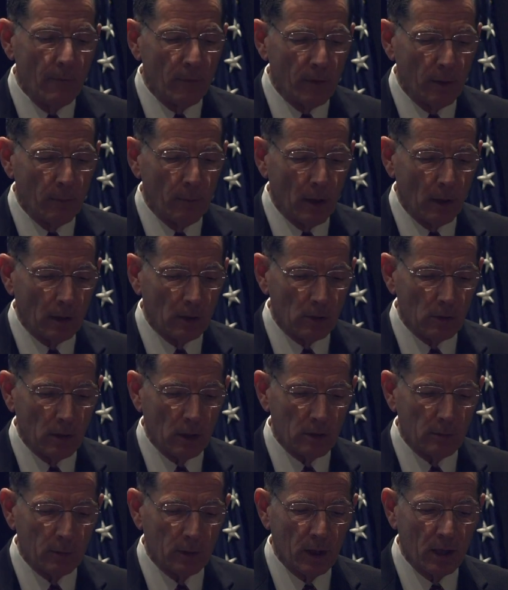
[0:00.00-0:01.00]
the American
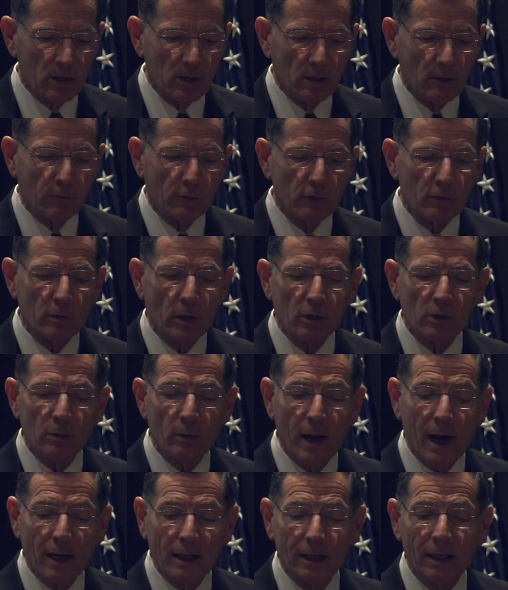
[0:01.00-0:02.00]
Transportation
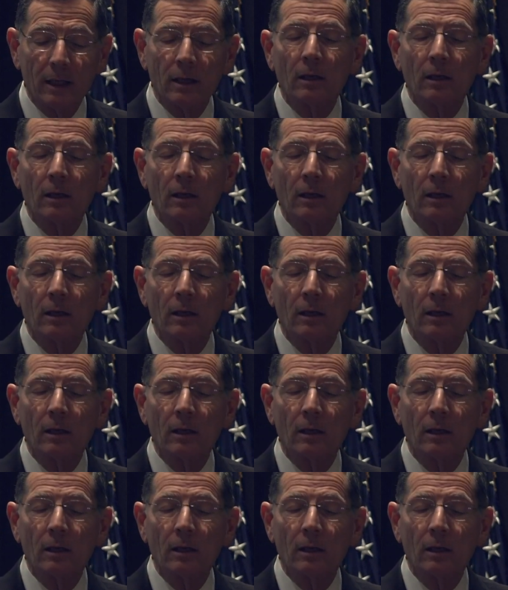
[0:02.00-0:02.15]
Infrastructure Act